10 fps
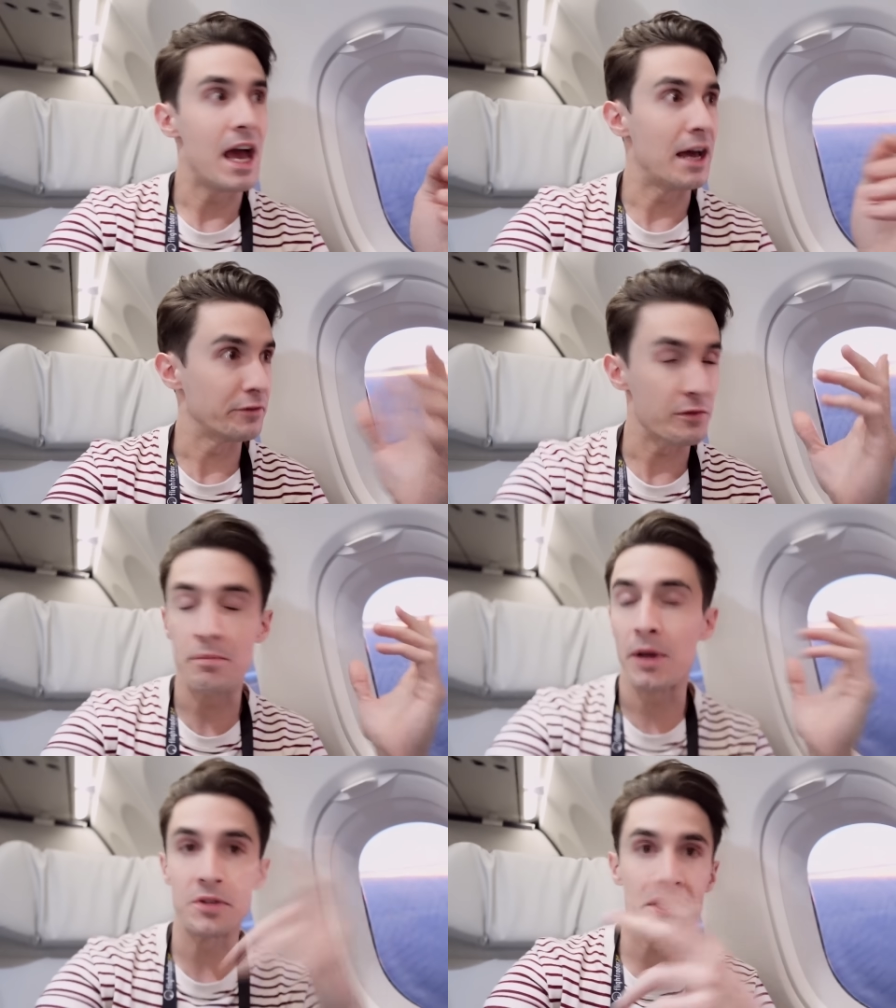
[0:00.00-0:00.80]
and from
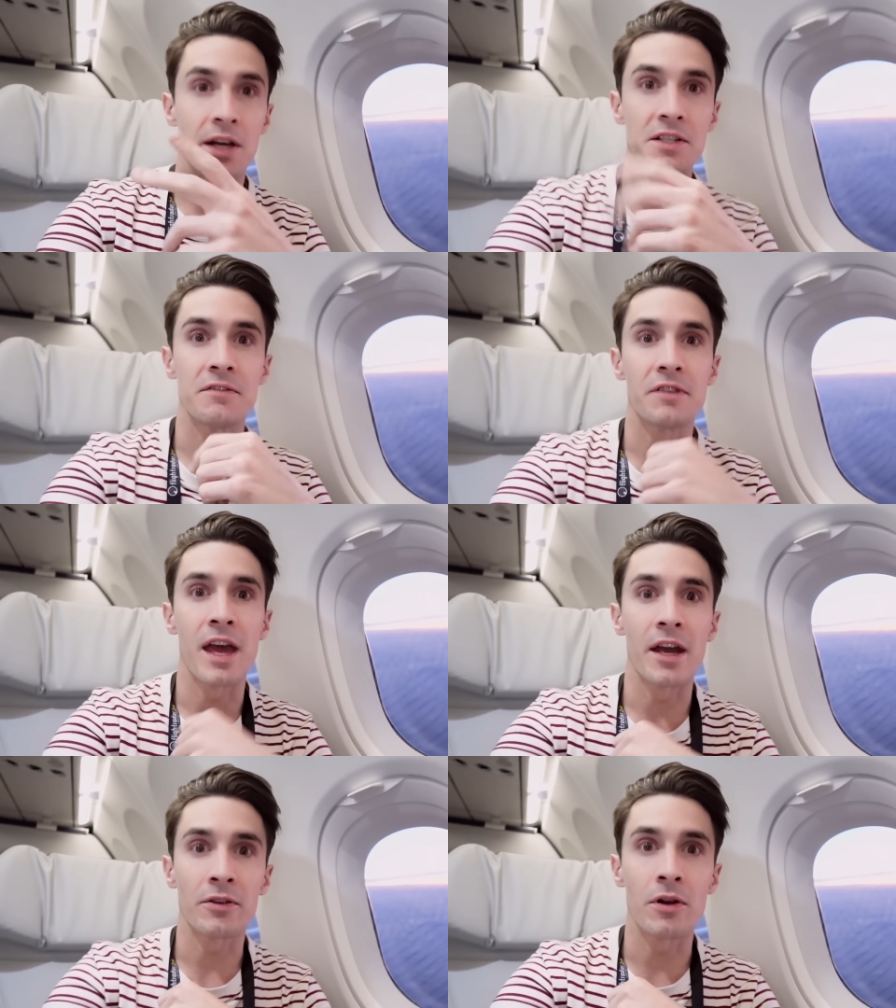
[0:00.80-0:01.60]
both sides of the
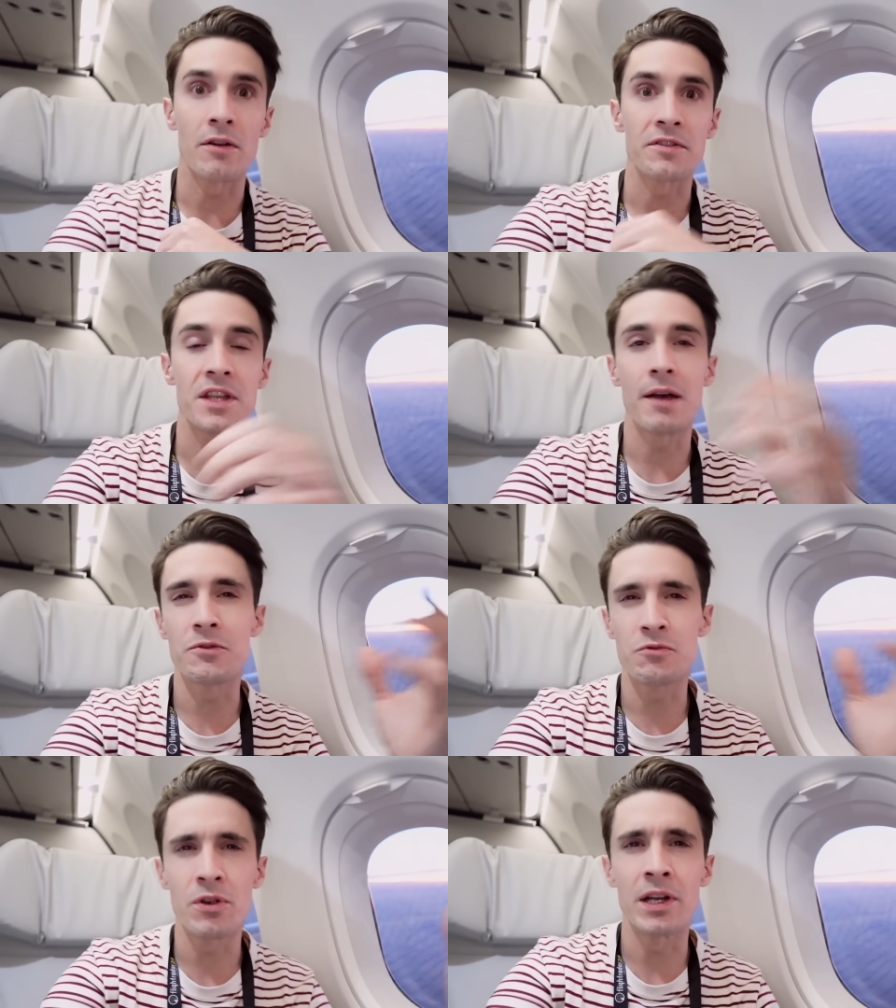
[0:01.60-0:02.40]
aircraft. So that
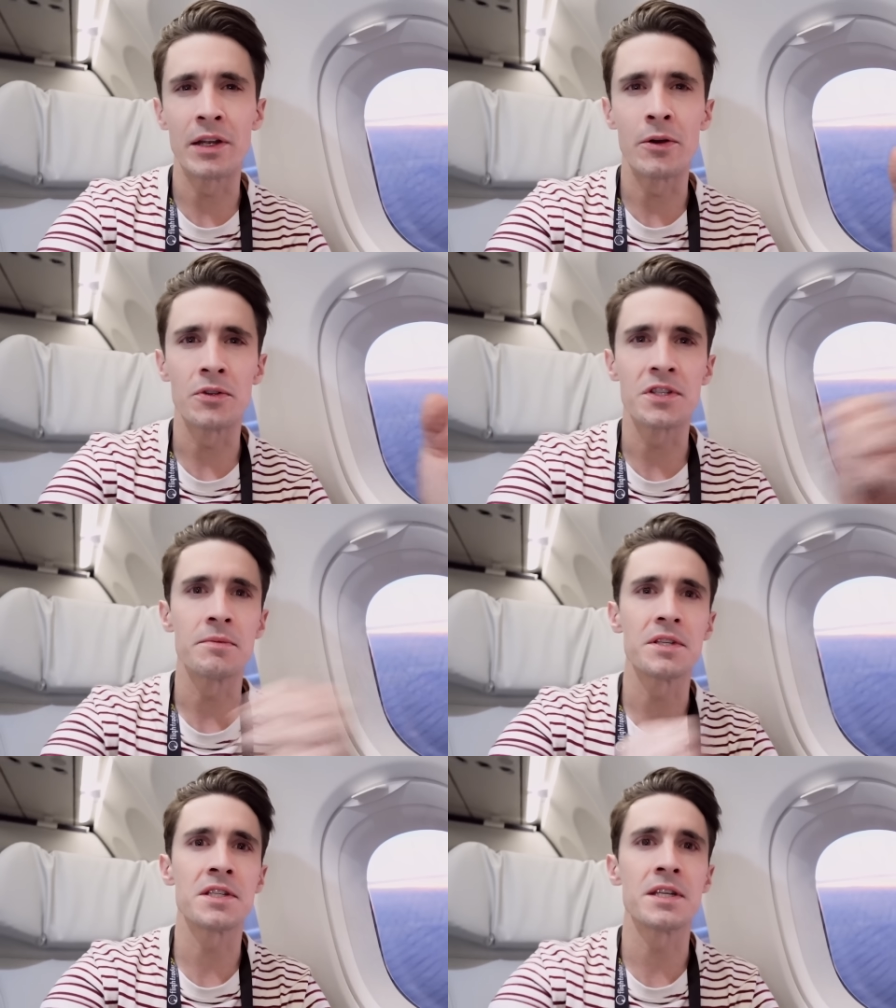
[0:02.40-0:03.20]
was really awesome
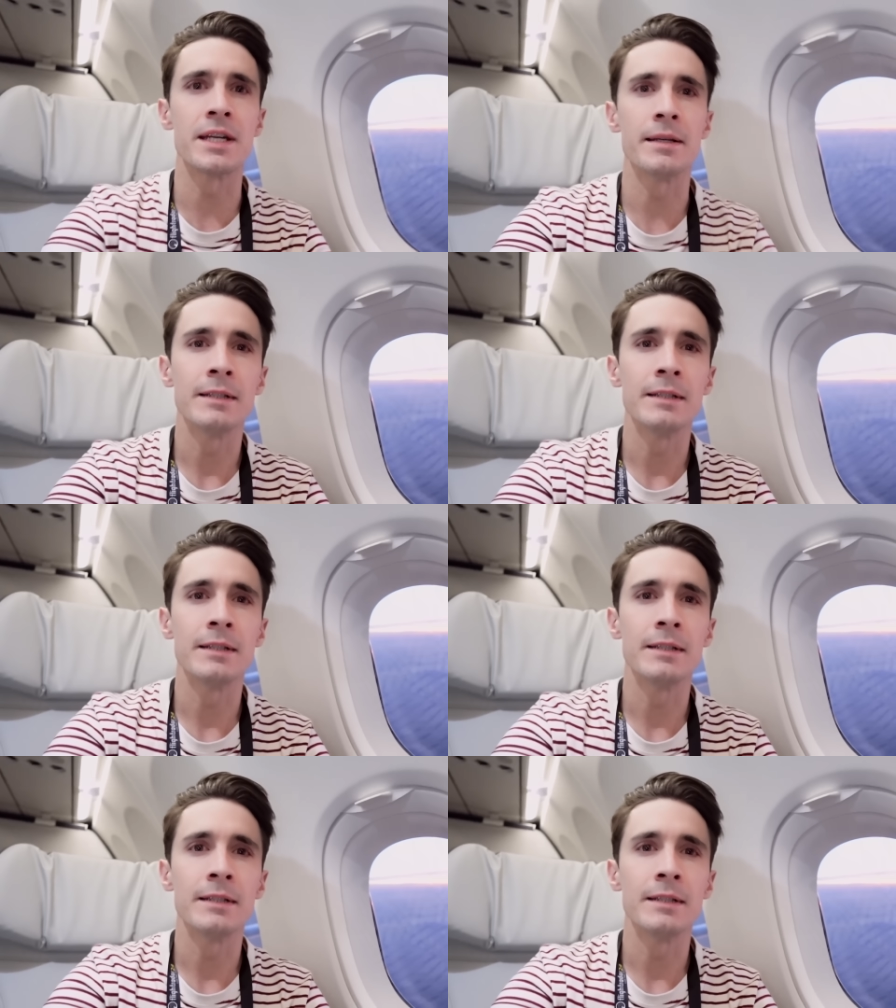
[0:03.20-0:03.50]
to see.